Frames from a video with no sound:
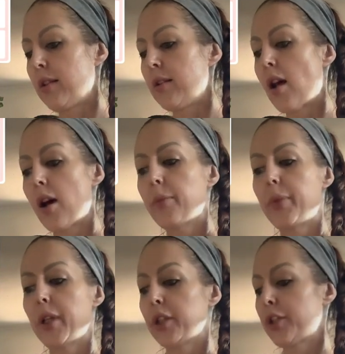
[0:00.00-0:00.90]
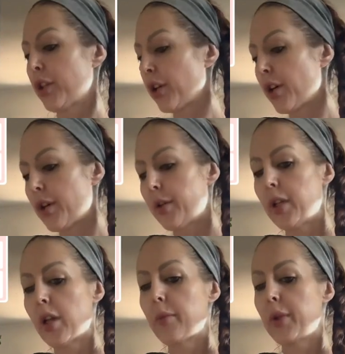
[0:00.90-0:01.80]
not being
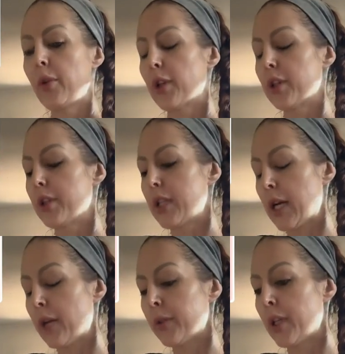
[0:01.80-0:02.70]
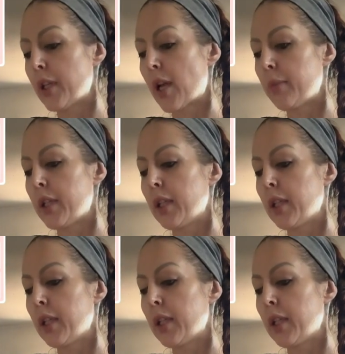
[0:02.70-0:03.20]
sugar-coated, not being watered down, not